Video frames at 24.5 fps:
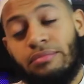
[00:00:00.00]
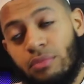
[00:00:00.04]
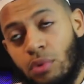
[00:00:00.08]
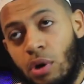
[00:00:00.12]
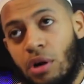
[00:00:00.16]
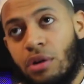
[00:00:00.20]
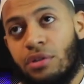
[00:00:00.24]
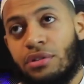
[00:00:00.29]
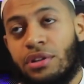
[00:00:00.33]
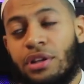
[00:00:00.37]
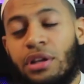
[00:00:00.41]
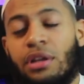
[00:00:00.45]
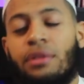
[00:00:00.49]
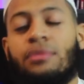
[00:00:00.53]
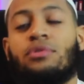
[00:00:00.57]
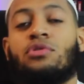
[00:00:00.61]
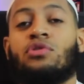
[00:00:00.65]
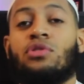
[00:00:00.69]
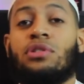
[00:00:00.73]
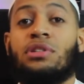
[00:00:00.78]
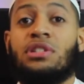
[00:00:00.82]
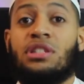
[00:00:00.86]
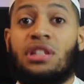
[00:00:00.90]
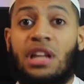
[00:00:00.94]
well, the
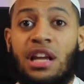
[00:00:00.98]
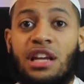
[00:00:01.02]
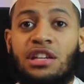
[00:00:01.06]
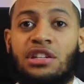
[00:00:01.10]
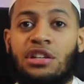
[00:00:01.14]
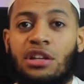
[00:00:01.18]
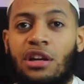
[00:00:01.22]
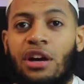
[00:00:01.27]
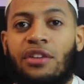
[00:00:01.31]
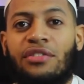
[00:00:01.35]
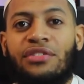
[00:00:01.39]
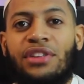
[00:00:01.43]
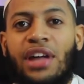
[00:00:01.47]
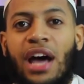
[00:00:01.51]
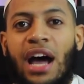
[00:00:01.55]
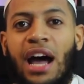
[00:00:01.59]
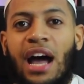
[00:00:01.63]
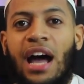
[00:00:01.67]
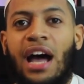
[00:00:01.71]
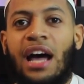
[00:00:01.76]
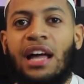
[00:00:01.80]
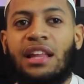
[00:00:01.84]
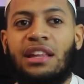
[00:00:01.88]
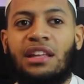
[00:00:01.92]
translation of the
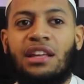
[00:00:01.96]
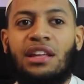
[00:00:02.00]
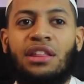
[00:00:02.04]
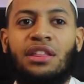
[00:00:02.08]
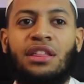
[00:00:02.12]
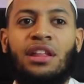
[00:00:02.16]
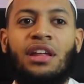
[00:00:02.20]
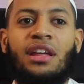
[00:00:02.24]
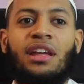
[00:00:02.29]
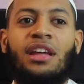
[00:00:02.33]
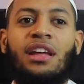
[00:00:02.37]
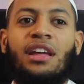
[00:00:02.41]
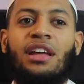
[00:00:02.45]
ahadith,